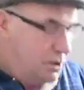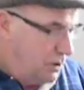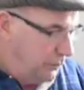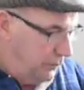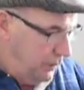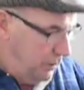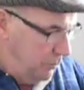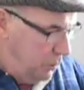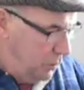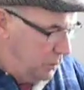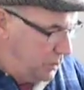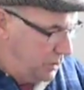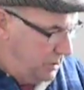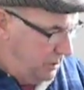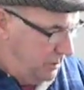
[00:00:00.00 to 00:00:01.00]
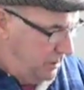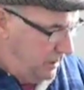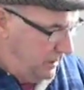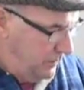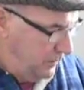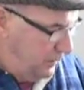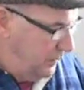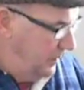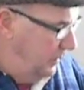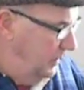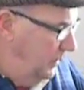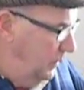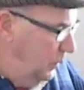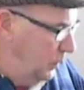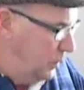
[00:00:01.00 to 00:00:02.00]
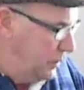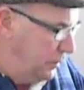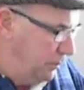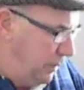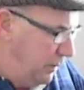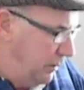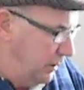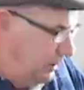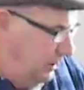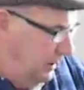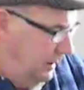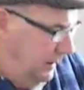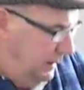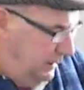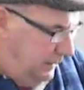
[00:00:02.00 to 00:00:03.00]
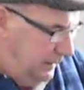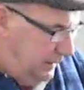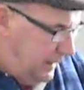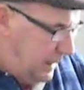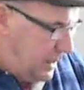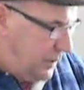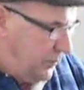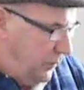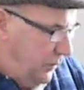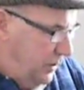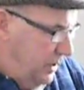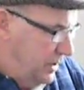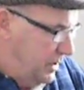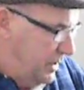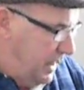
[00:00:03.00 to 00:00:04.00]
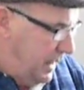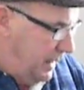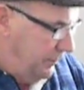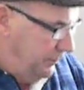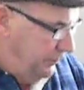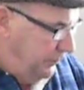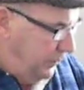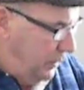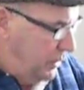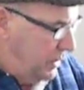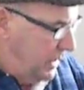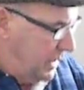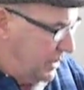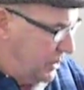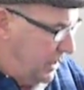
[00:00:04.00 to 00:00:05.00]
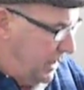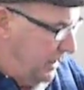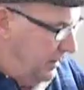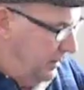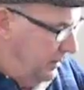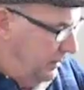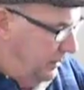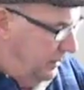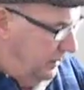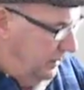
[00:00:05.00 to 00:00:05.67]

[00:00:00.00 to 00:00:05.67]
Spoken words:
seeds off in the post. Loads of people asked for these last year.